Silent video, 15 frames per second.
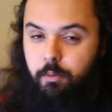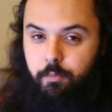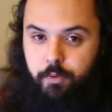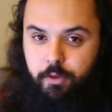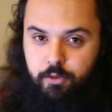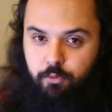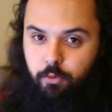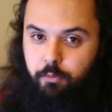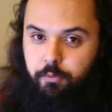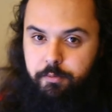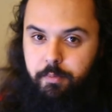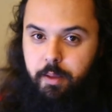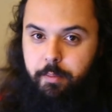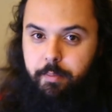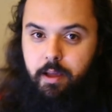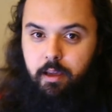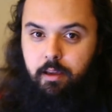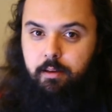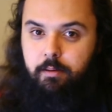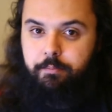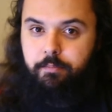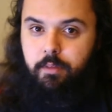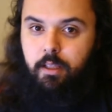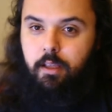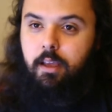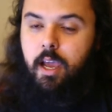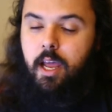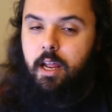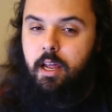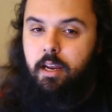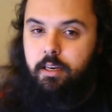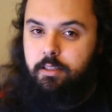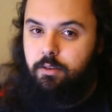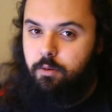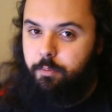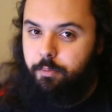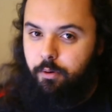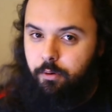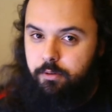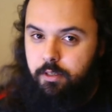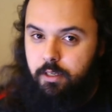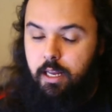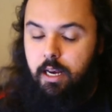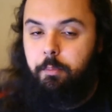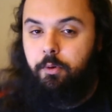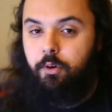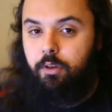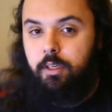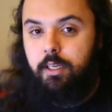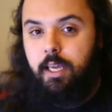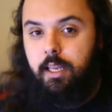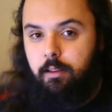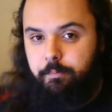wrong with my back, and I need support, and I'm gonna get it.